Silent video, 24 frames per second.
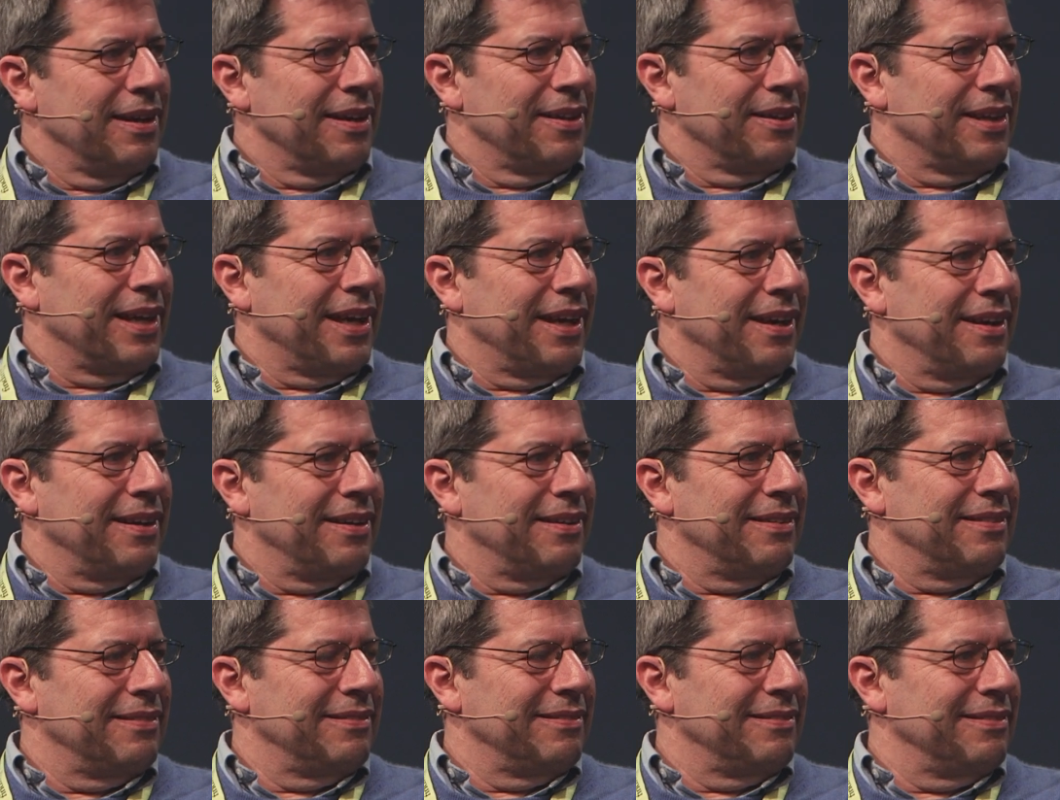that
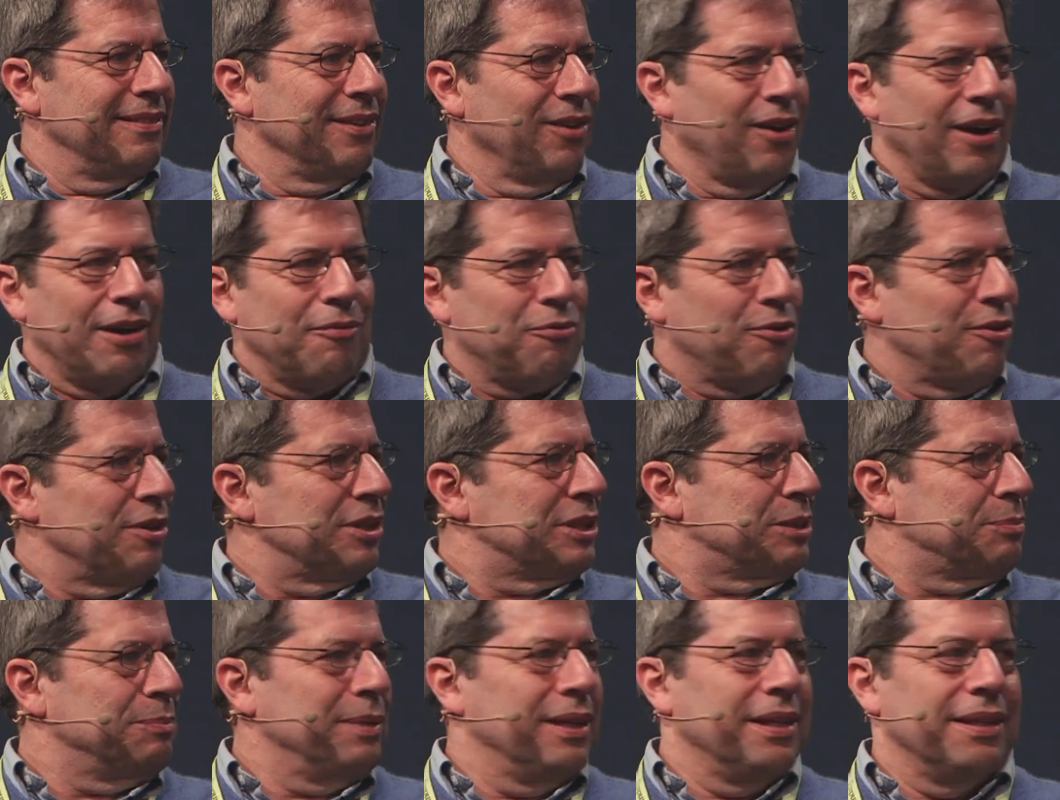law
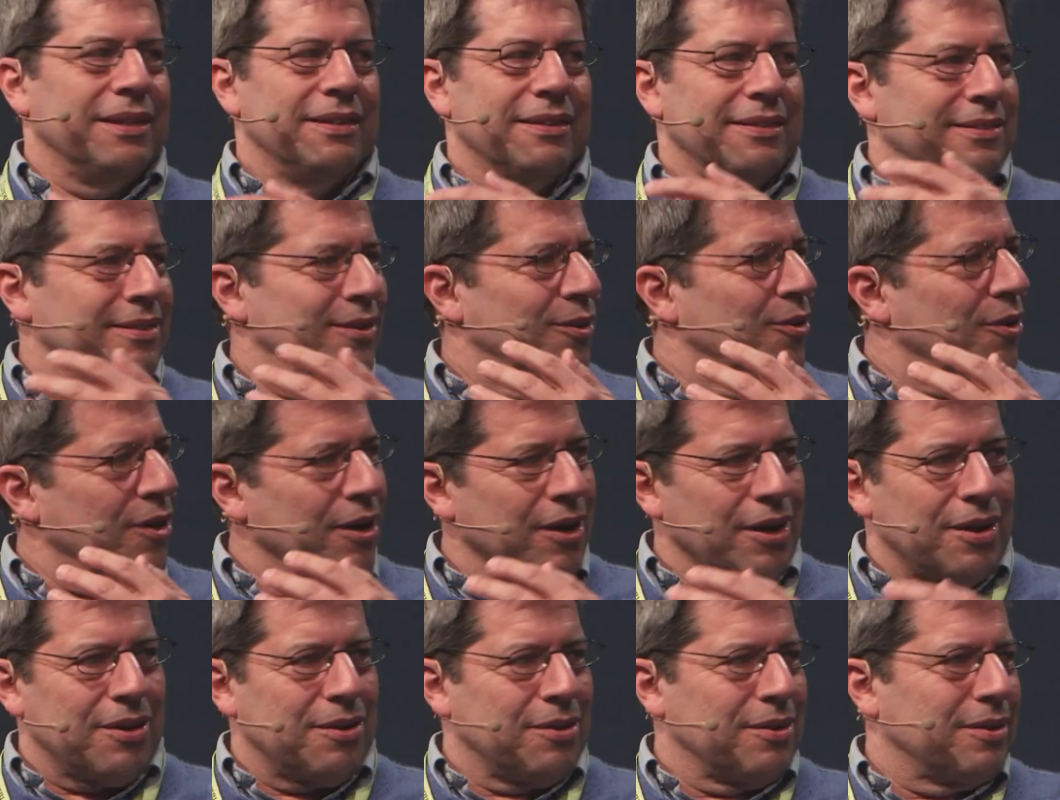enforcement
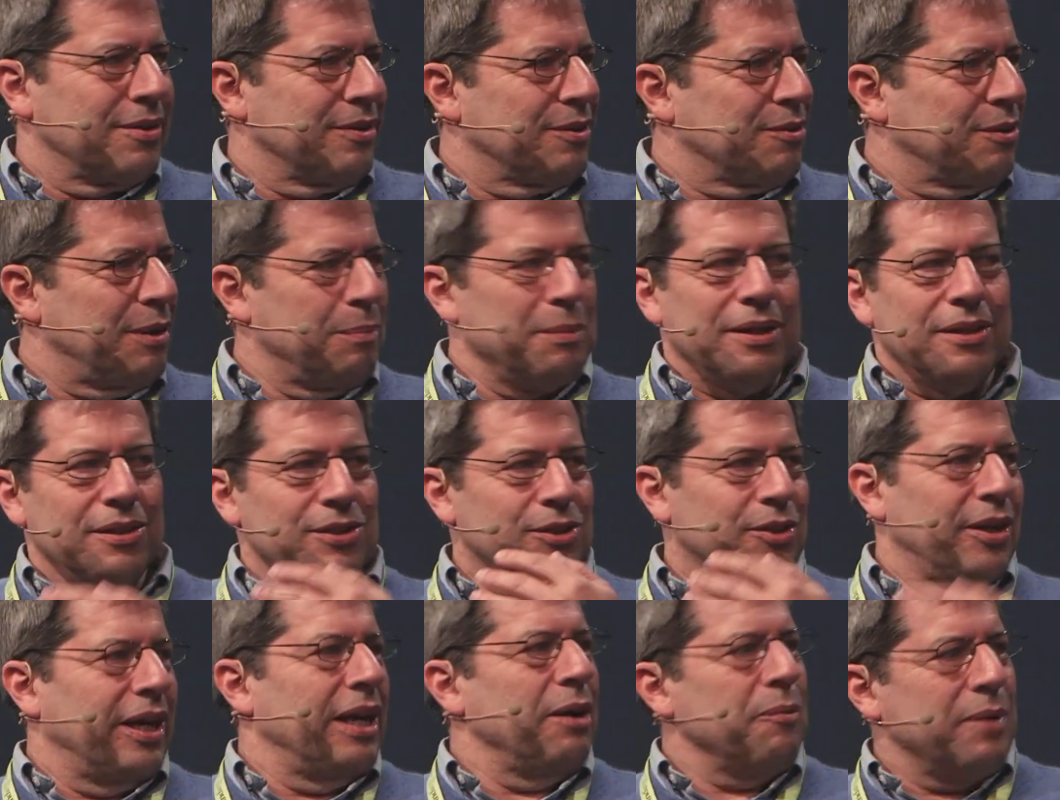or criminals
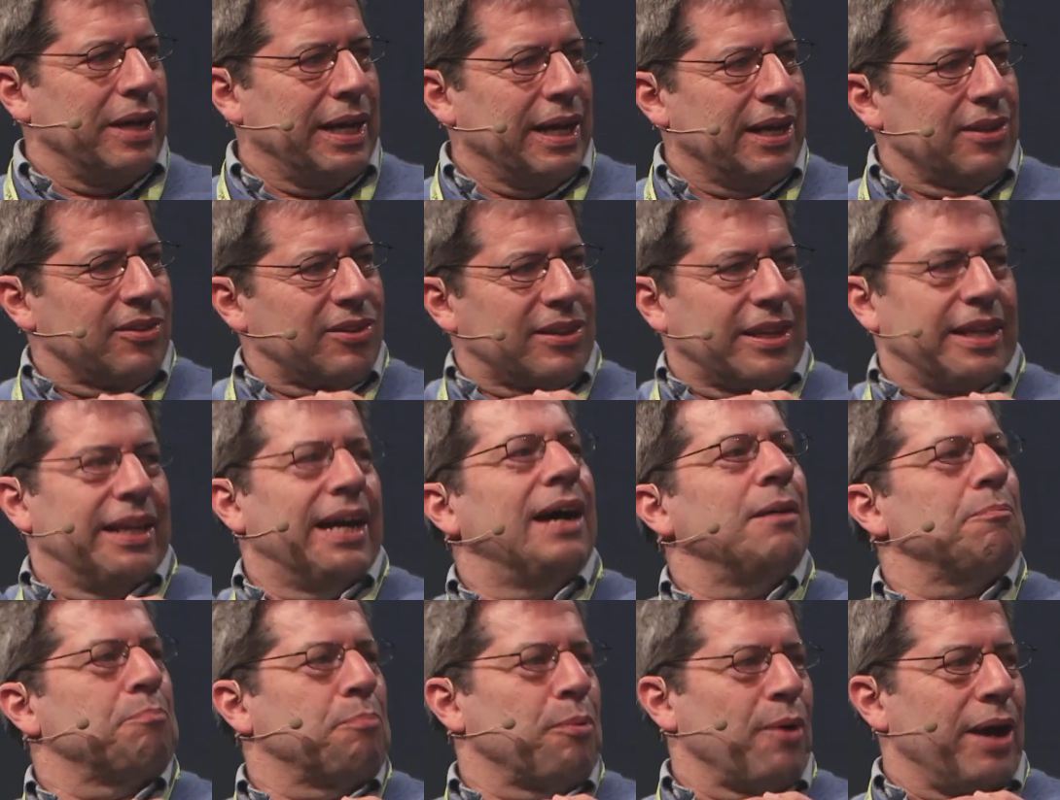or anyone else
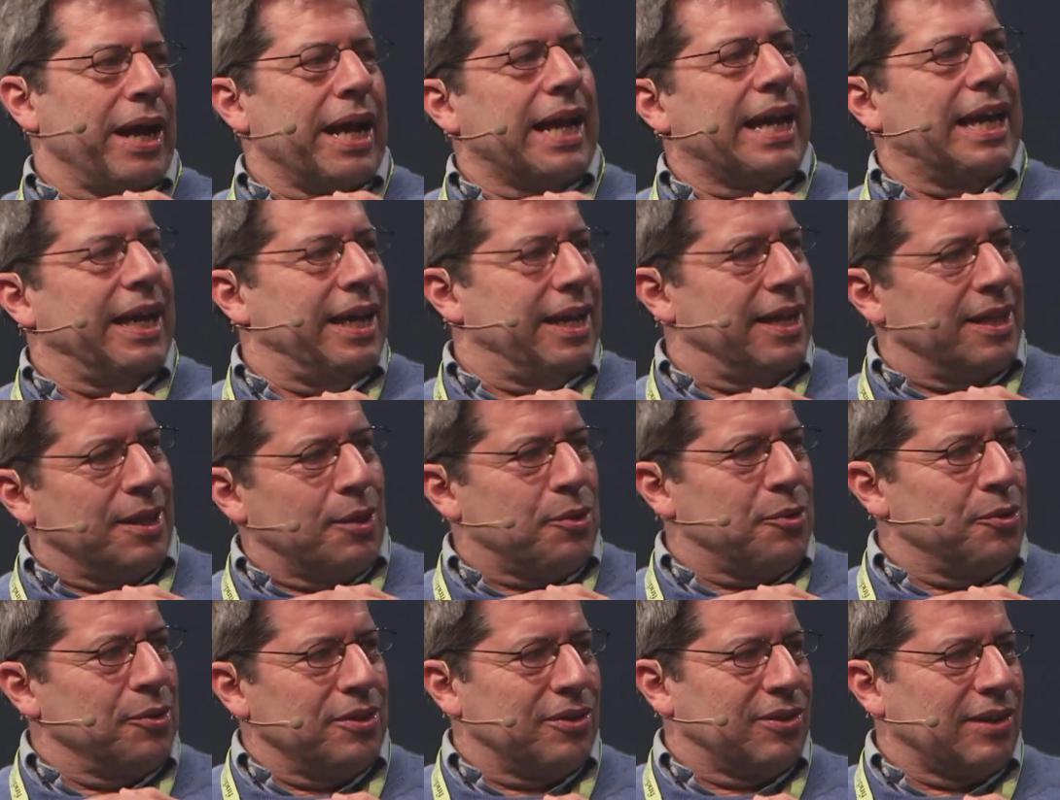cannot break in
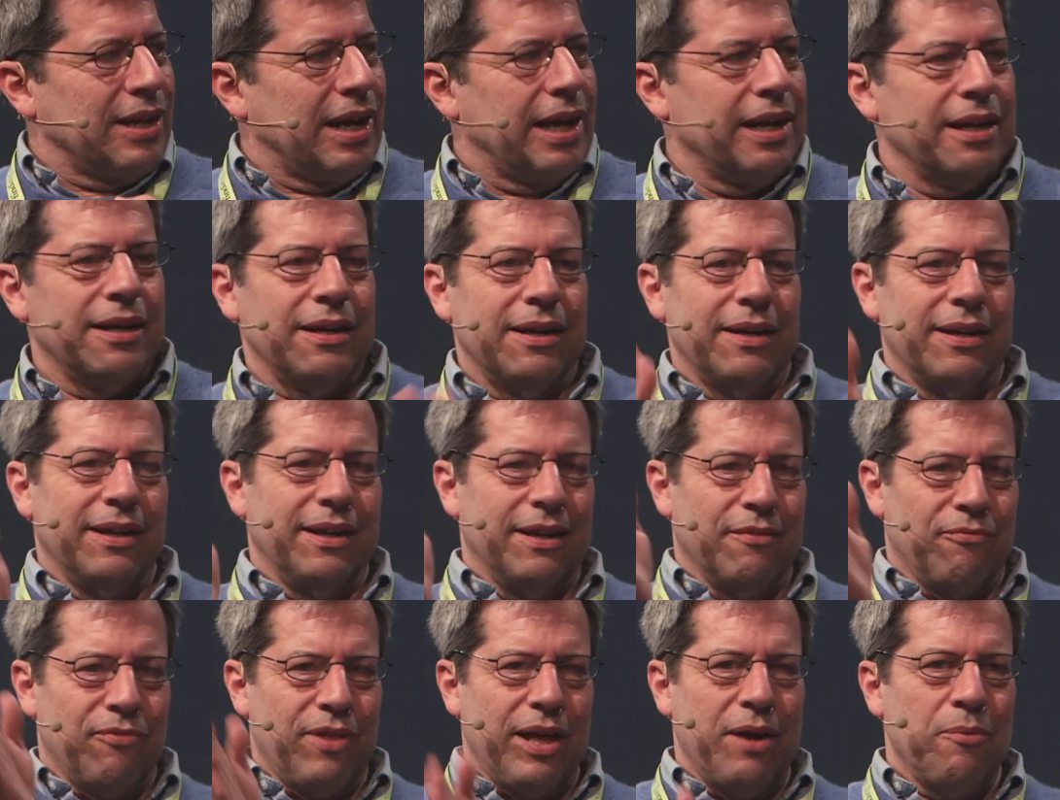through the site.
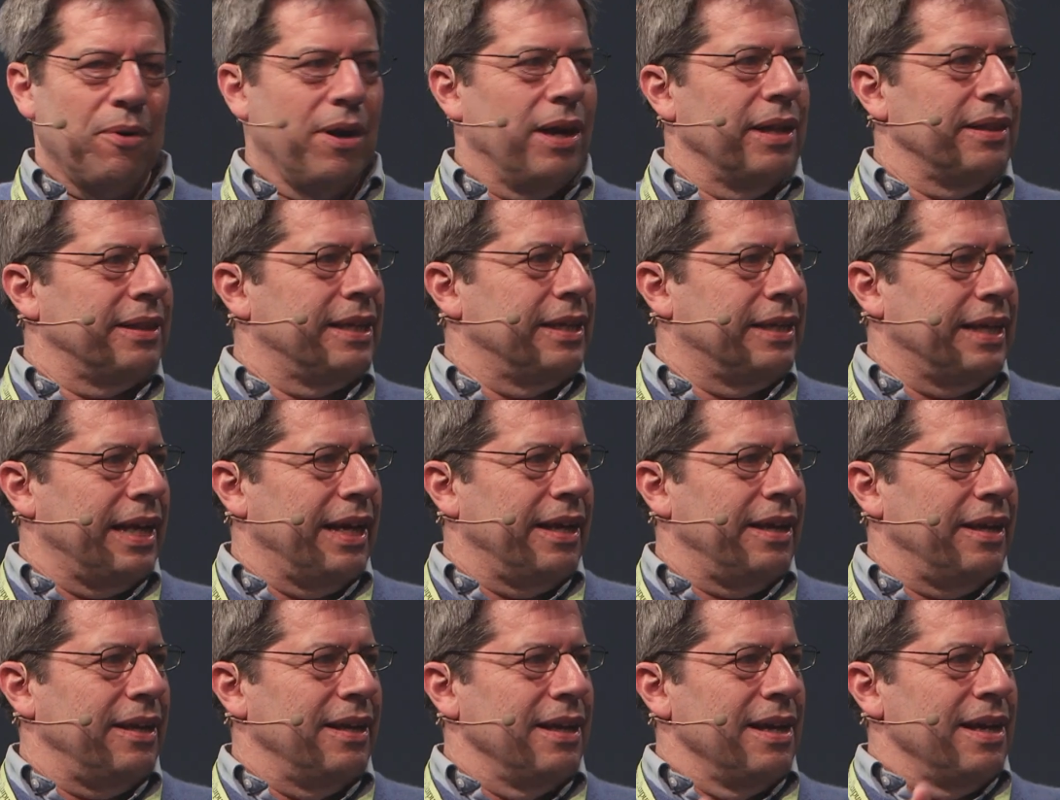If they want the data,